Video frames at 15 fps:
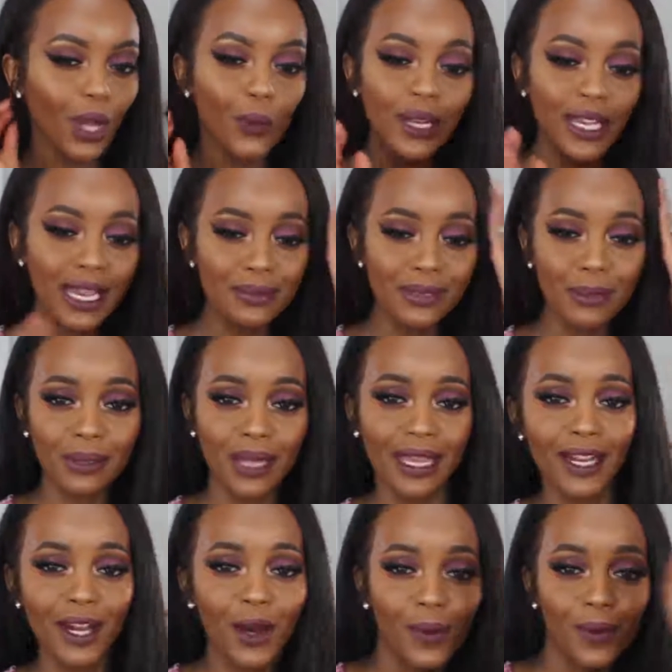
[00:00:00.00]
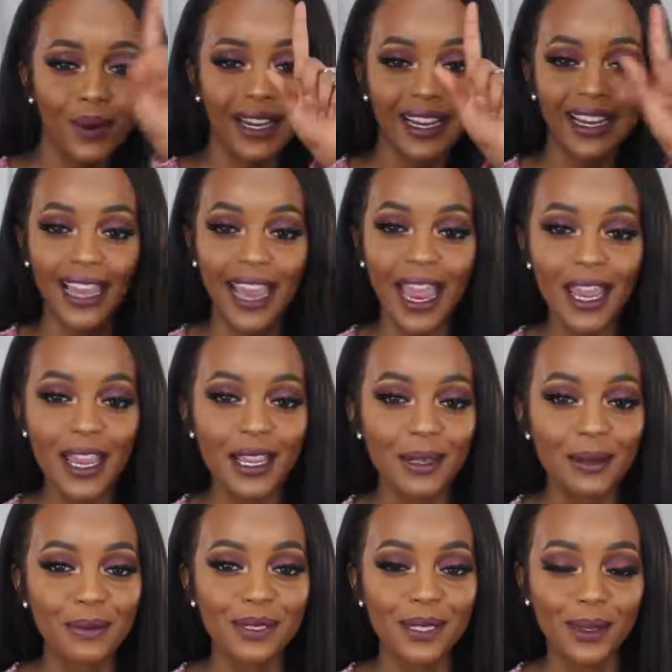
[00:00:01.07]
We came to play no
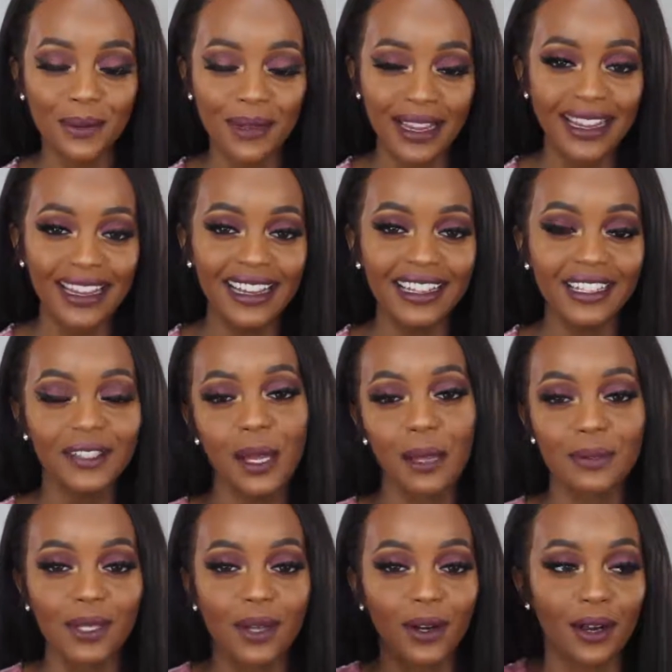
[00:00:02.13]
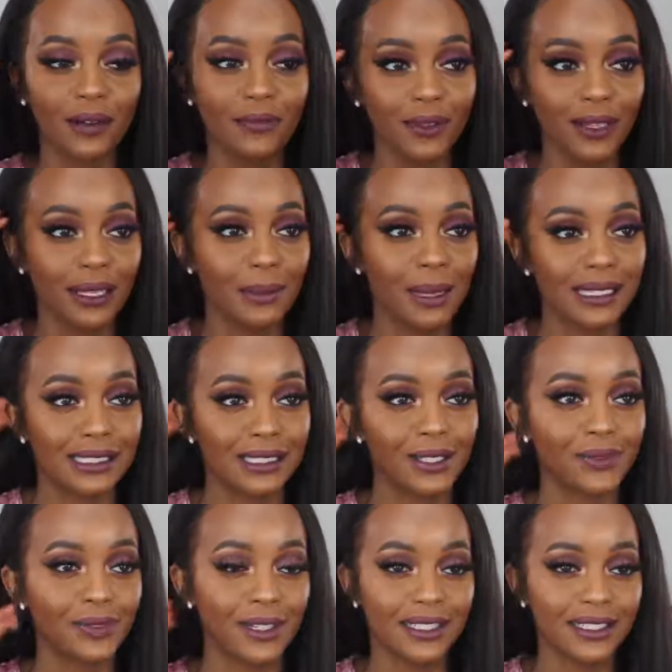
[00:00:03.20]
games, okay? I'm sorry, I'm feeling
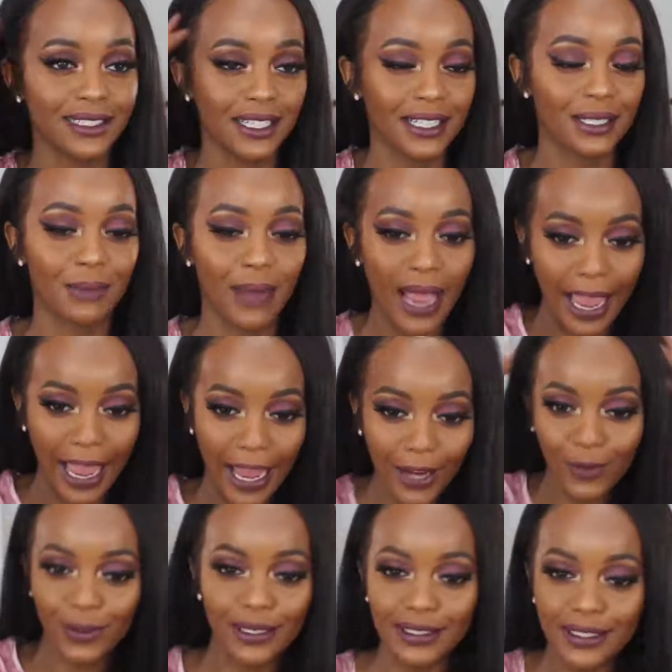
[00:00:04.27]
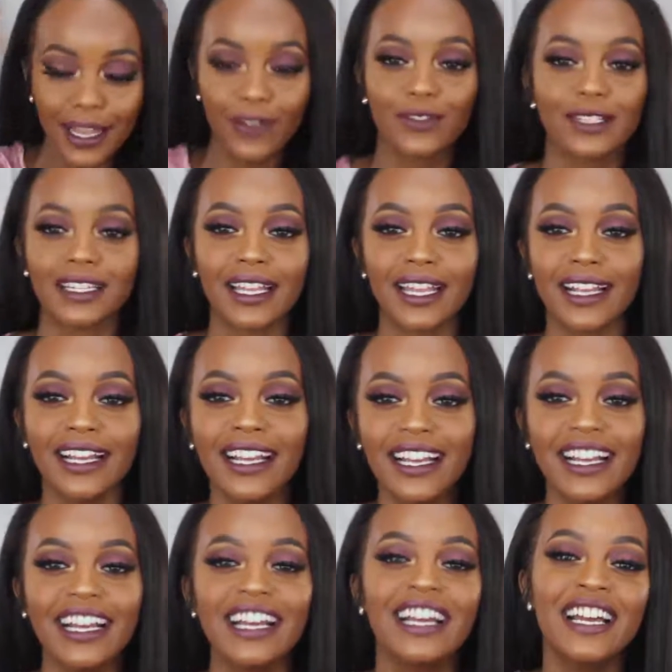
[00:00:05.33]
myself and touching my hair and everything.
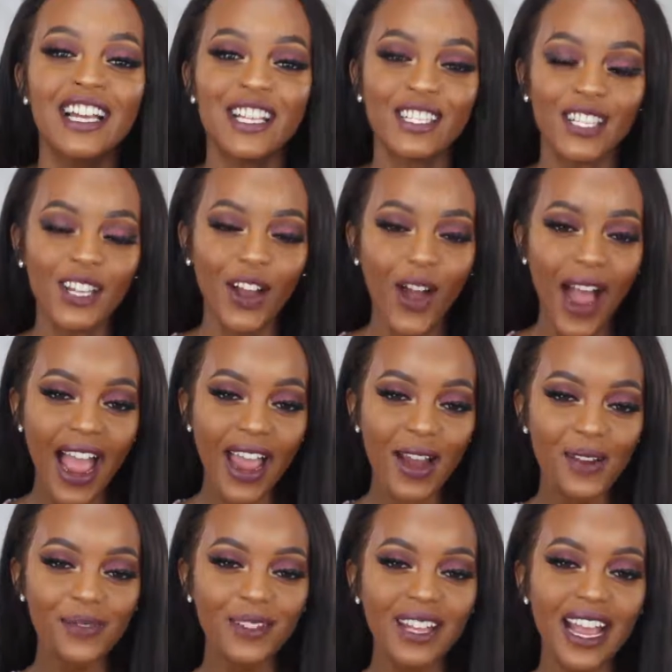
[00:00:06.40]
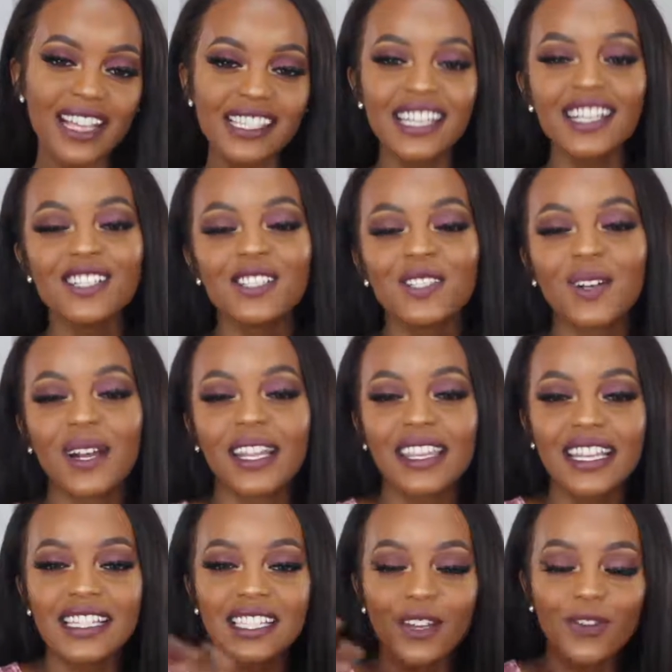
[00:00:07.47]
So y'all, I hope you guys enjoyed
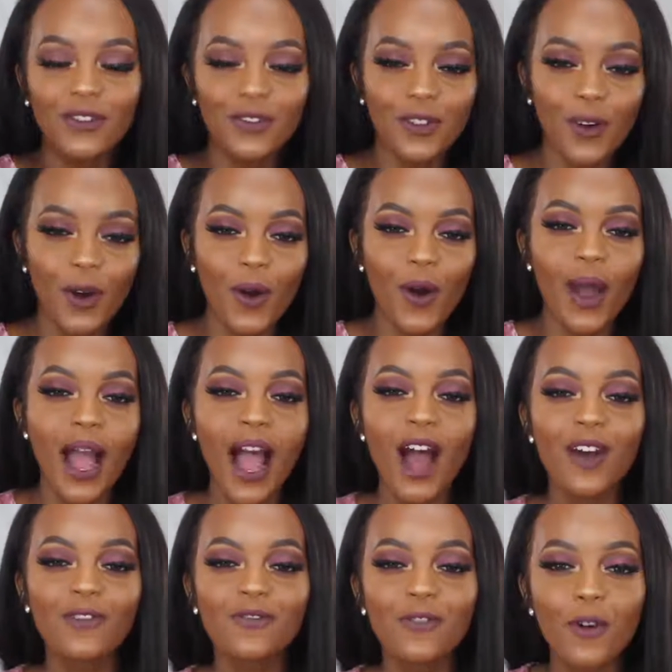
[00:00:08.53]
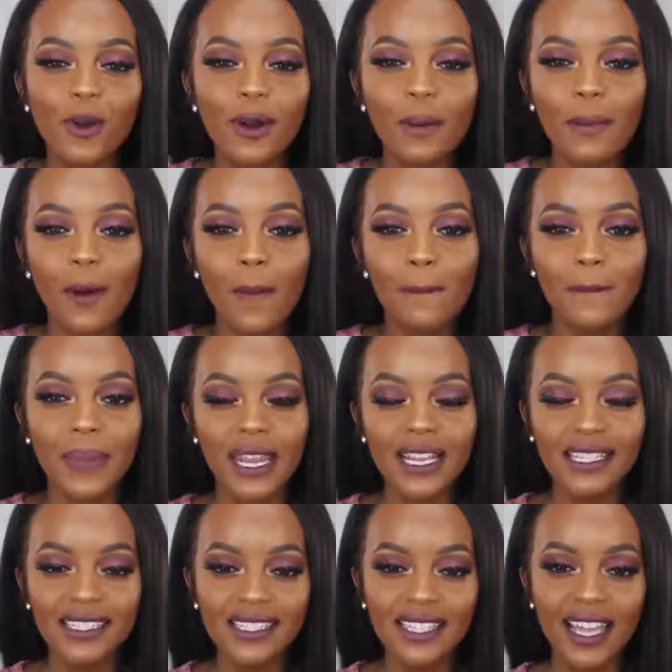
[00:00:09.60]
this full affordable
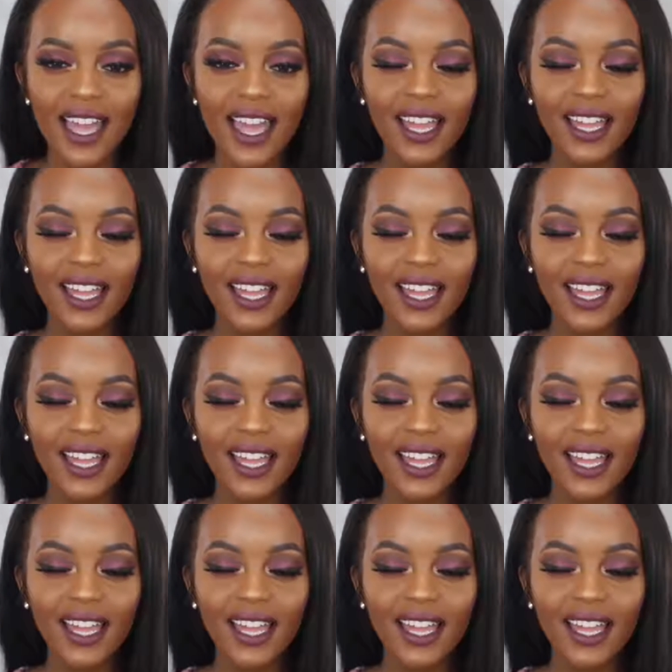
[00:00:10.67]
beats,